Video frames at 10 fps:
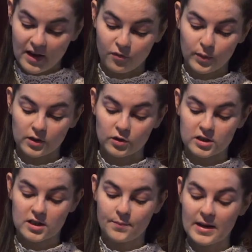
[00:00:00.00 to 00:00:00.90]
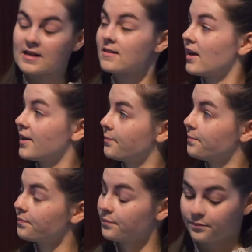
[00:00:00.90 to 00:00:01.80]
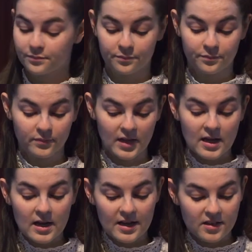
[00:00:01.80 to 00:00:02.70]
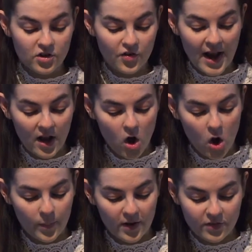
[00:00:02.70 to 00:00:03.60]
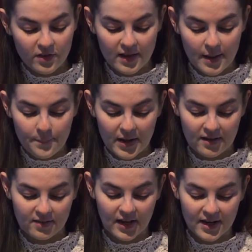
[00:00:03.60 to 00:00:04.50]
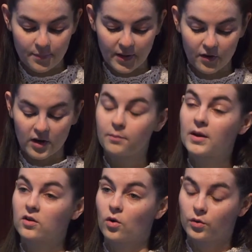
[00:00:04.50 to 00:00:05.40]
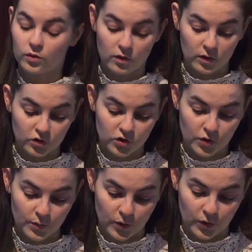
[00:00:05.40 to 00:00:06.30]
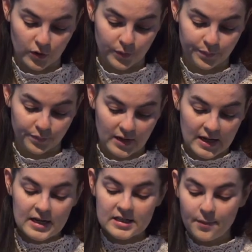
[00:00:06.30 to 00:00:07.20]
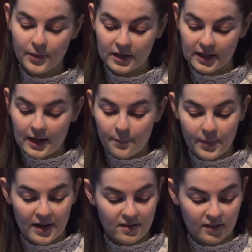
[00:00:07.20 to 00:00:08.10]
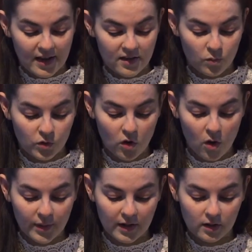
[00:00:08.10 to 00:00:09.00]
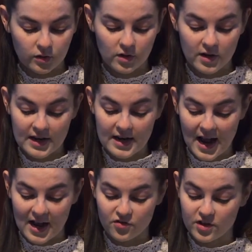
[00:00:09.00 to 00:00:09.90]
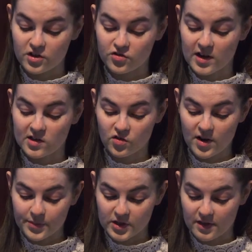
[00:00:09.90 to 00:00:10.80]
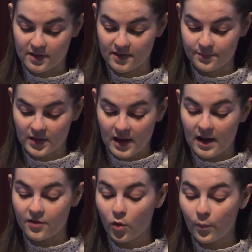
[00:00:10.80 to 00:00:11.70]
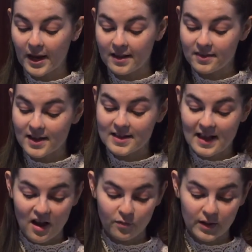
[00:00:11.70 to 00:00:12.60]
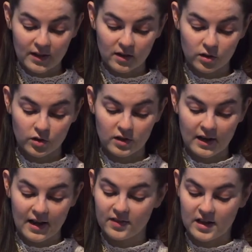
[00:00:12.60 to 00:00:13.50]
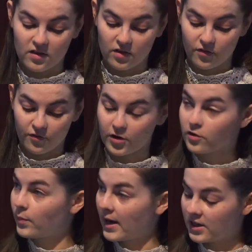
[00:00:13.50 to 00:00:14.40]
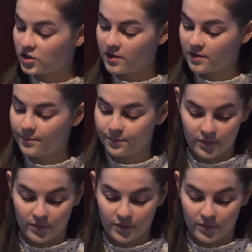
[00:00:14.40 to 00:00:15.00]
if we look to the bass line. It's a direct copy of the same bass line appearing in MacDonald's tune book. Typically, bass lines would not be included in handwritten transcriptions, and though bass lines have been included in these first pages,